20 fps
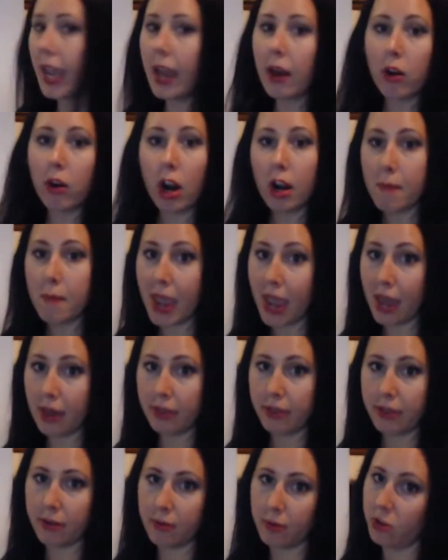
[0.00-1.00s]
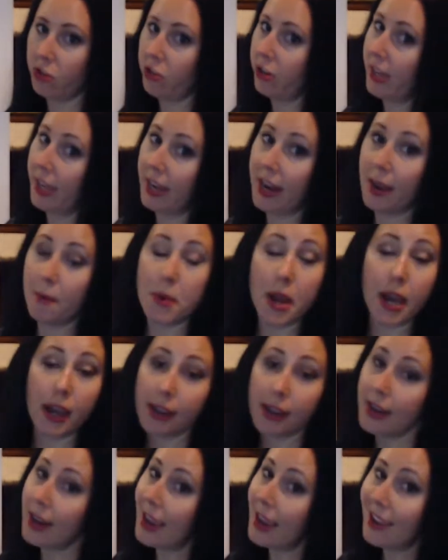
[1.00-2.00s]
out our math, which again, I'm
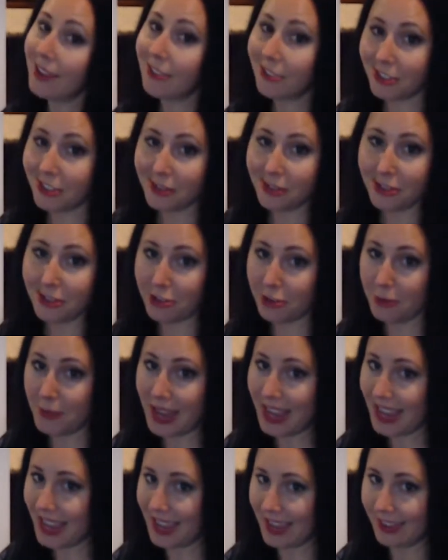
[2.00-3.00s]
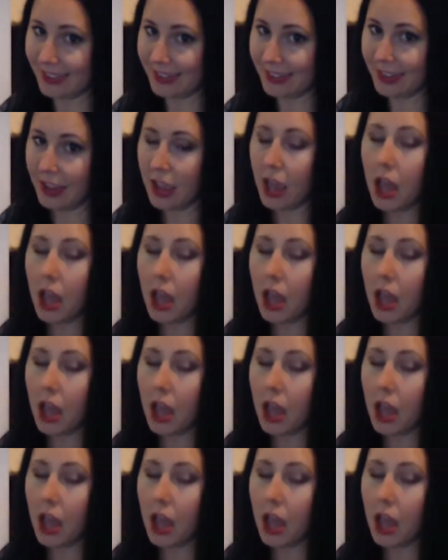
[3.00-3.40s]
not going to ask you to do by hand,